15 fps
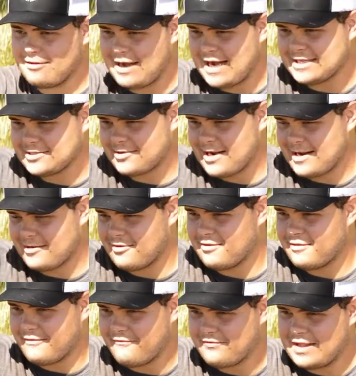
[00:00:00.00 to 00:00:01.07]
hyzer angle,
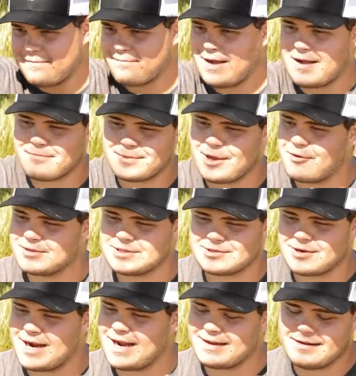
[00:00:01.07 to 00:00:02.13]
it'll flip up, go
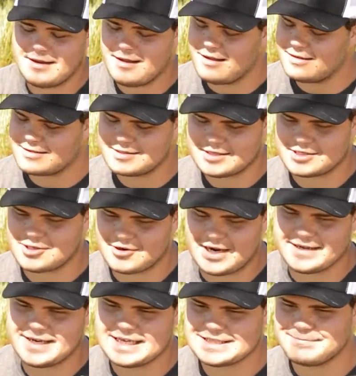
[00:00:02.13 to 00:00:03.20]
straight. Such a
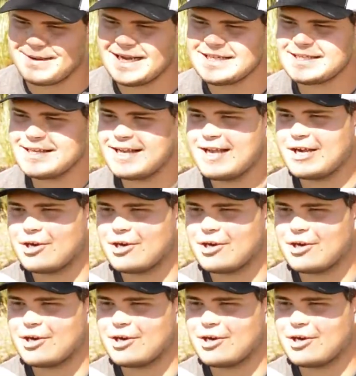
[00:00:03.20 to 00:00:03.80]
great disc. Basically a